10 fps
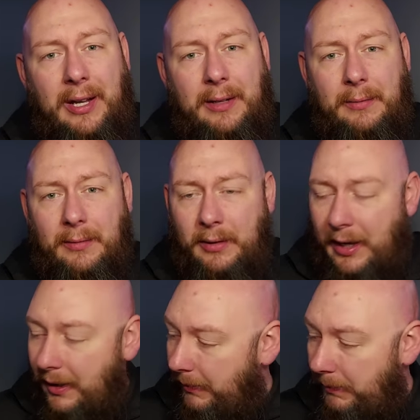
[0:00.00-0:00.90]
and
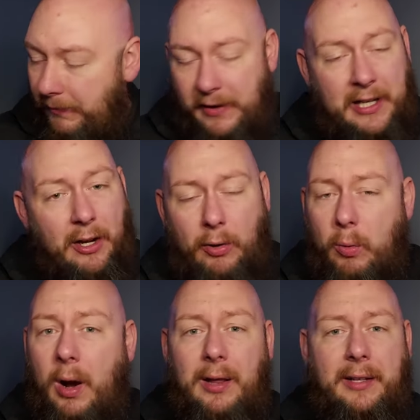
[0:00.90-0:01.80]
video
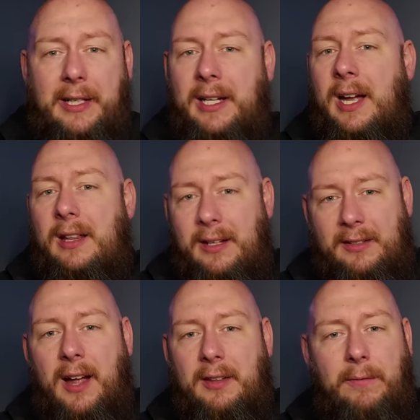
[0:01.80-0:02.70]
quality
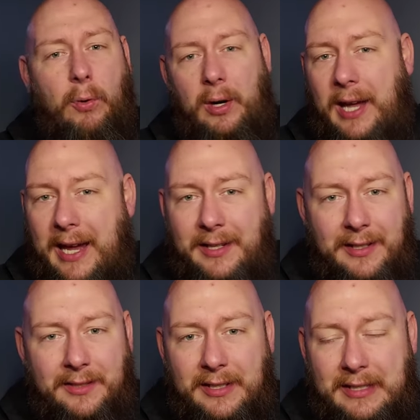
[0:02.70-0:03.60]
that's on the 4K
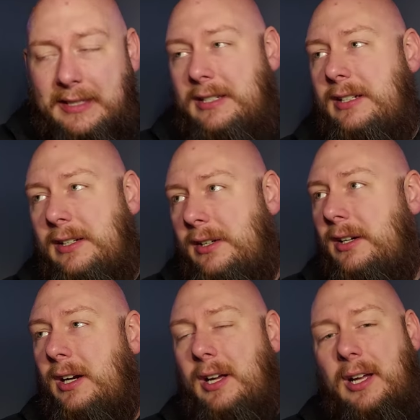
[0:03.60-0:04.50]
disc that's in here
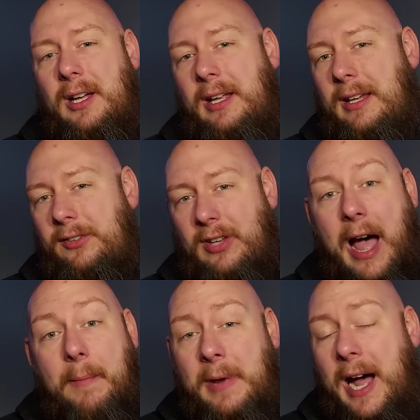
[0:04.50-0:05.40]
is
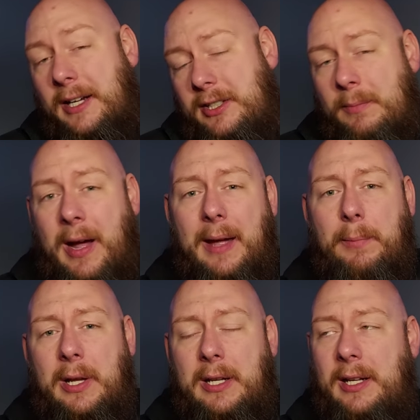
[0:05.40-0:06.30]
top notch, in my
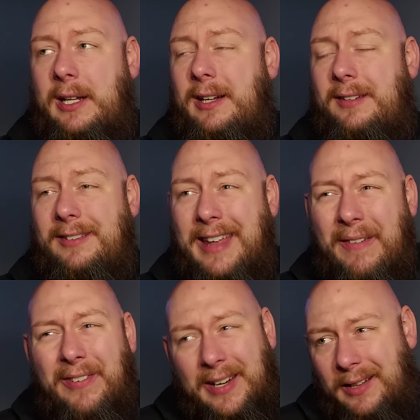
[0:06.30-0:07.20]
opinion. And it's
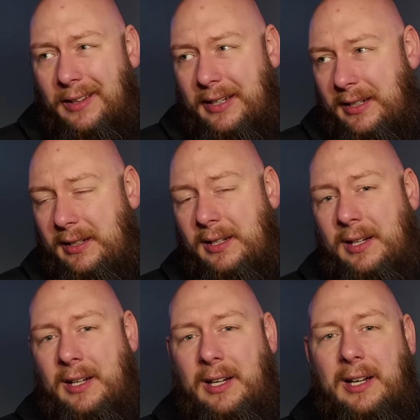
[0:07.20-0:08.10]
definitely
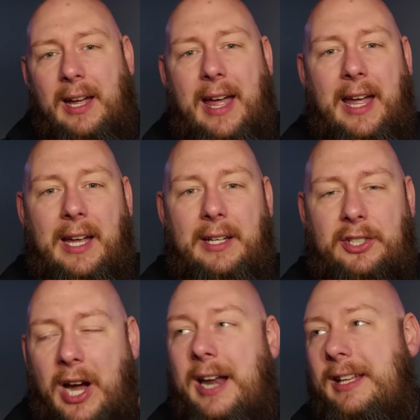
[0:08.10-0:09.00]
a
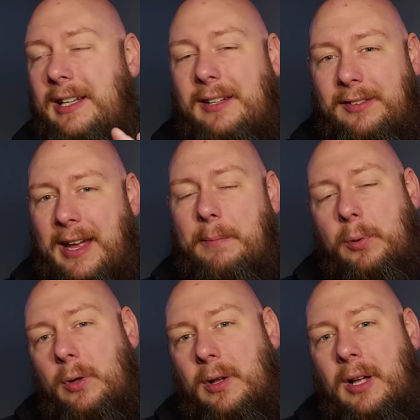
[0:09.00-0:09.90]
shining
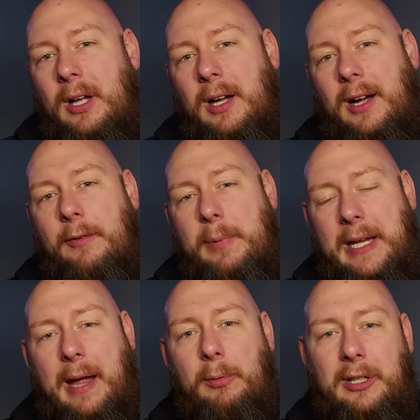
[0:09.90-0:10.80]
example of
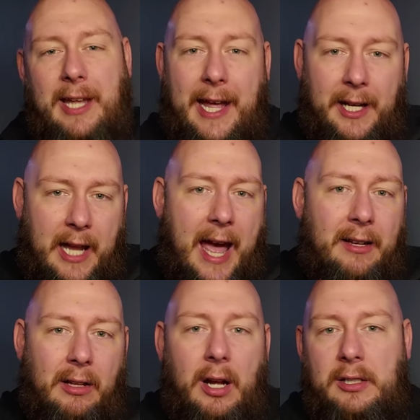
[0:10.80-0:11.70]
being able to take a
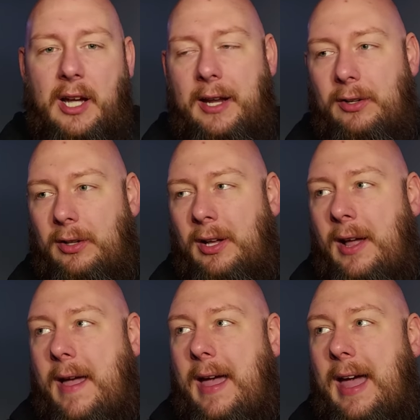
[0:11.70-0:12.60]
catalog title
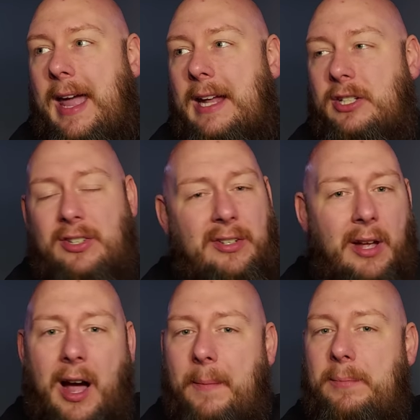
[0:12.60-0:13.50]
and just
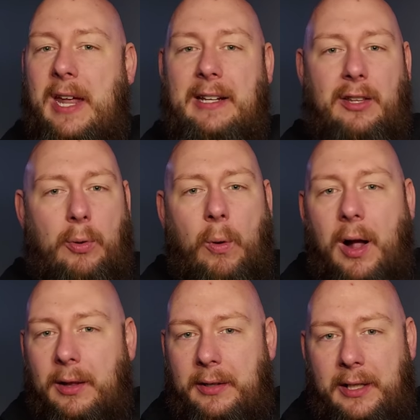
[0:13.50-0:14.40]
update the
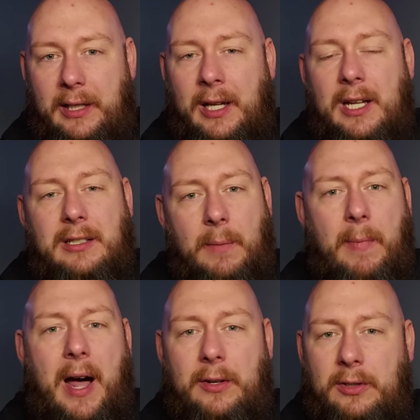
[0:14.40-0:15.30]
quality to
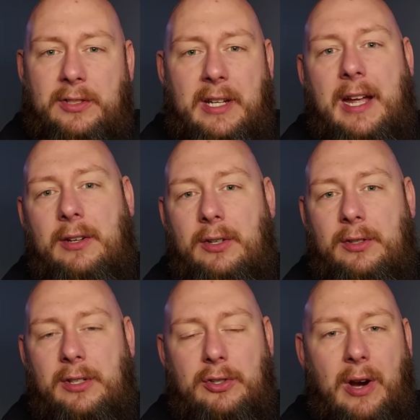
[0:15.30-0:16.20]
modern
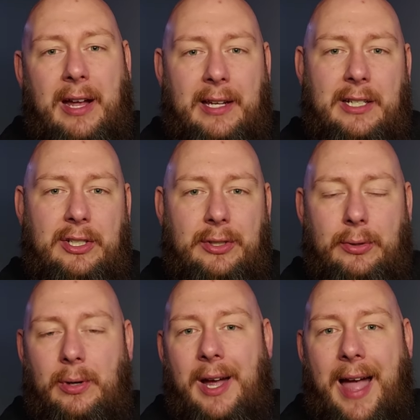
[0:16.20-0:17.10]
standards and try and get
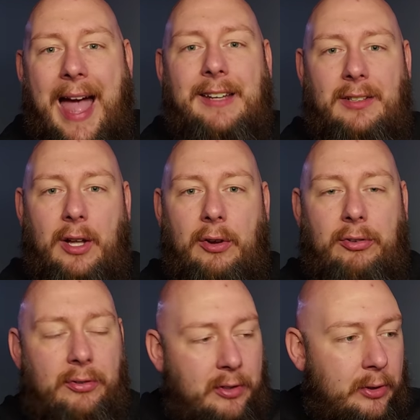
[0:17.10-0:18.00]
you as
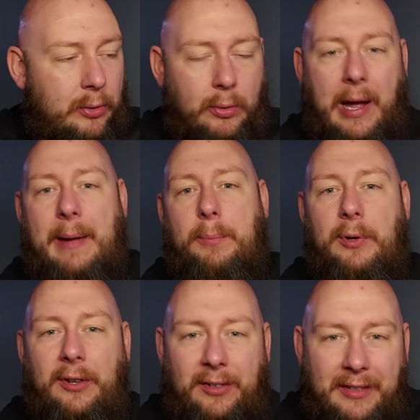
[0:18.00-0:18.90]
close to a
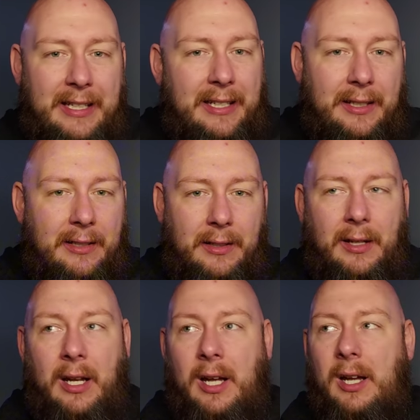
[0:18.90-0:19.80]

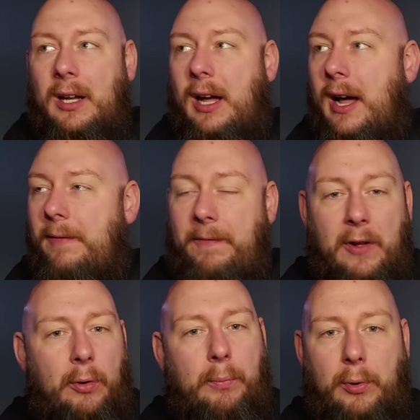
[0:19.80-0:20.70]
pristine
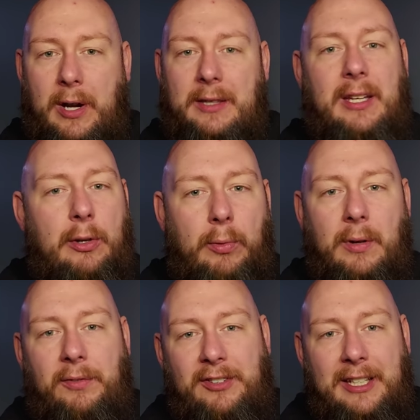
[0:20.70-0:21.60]
film print that you would
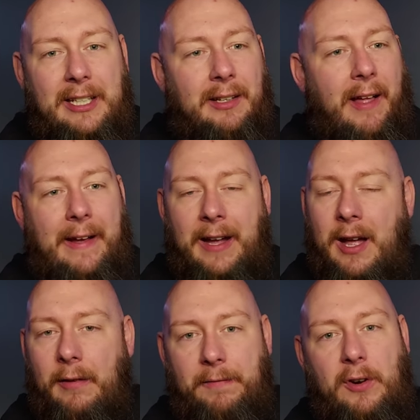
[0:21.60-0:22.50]
have seen like
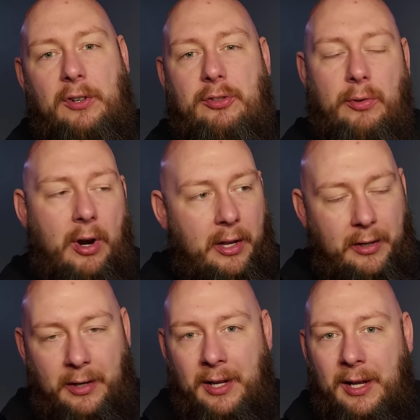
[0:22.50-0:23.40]
first
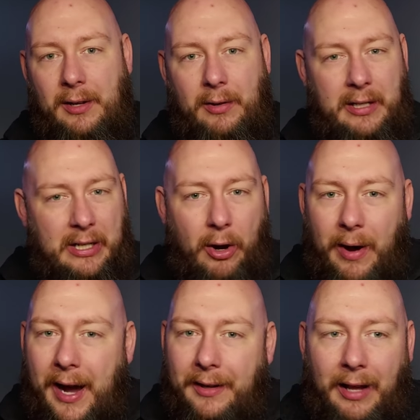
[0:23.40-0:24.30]
run, you know,
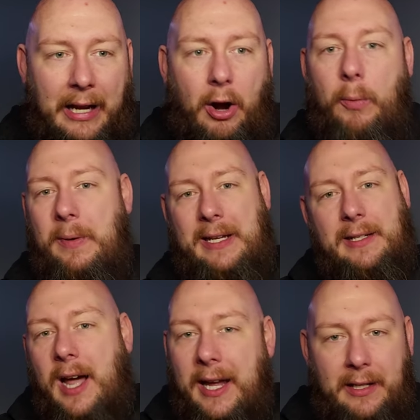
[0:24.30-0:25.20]
on like
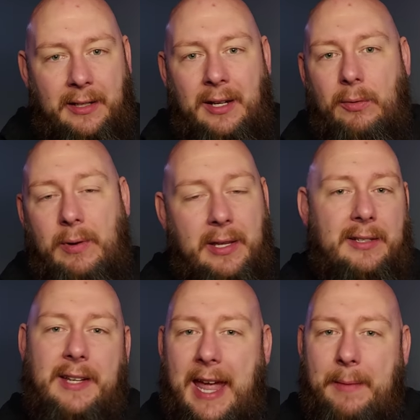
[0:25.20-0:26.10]
opening night when
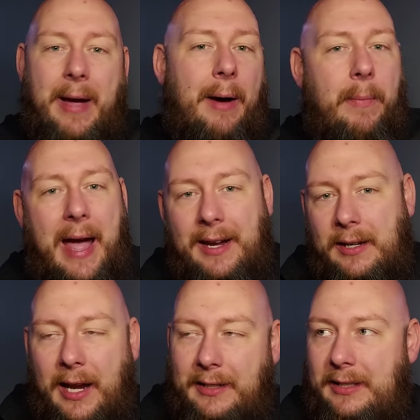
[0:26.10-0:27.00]
this came out back in
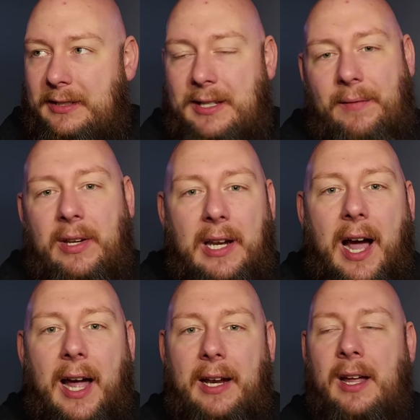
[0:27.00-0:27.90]

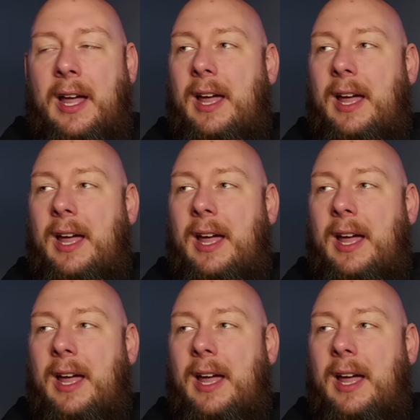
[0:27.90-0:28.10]
1979.